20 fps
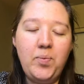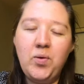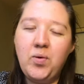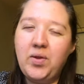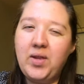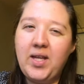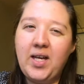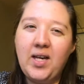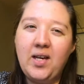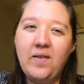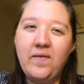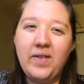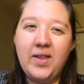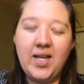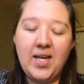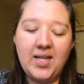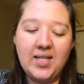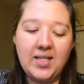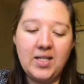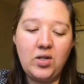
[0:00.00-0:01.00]
you think of
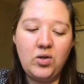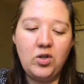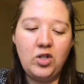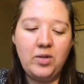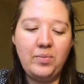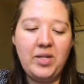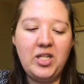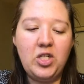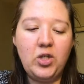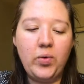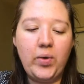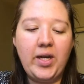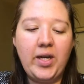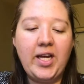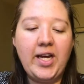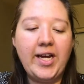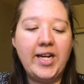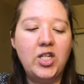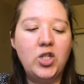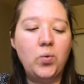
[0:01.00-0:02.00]
things that you should be doing
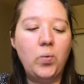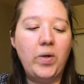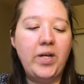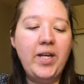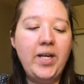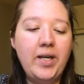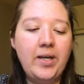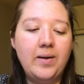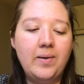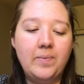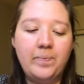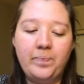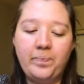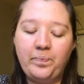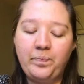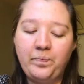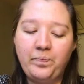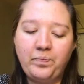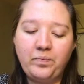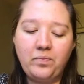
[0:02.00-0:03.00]
each week.
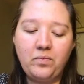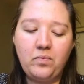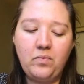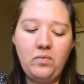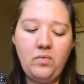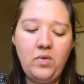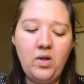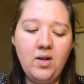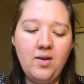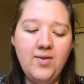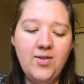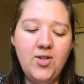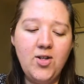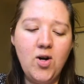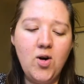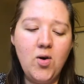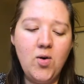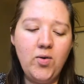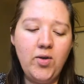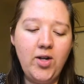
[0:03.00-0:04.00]

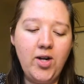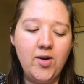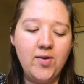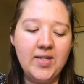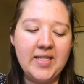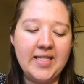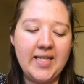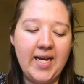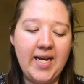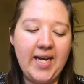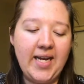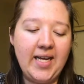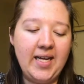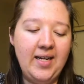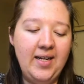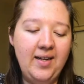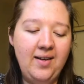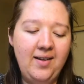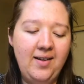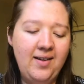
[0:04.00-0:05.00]
So, you know, it's like
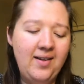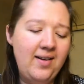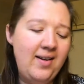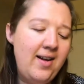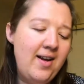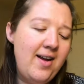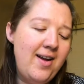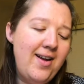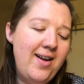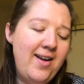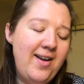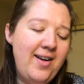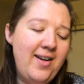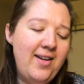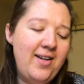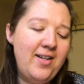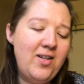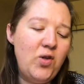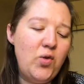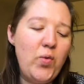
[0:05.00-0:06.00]

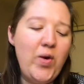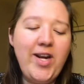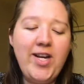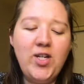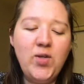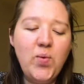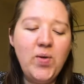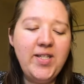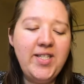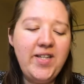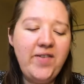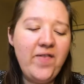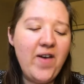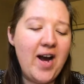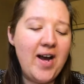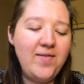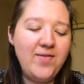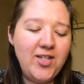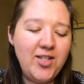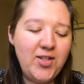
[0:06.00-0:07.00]
week
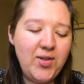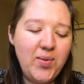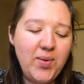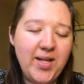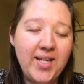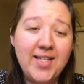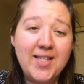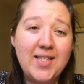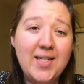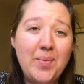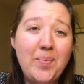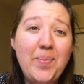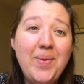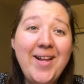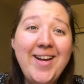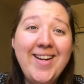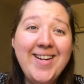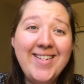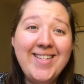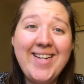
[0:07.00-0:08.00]
25 to-do list.
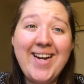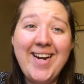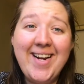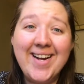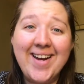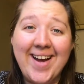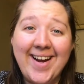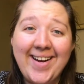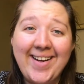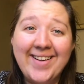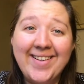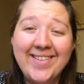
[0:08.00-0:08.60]
Plan a date night.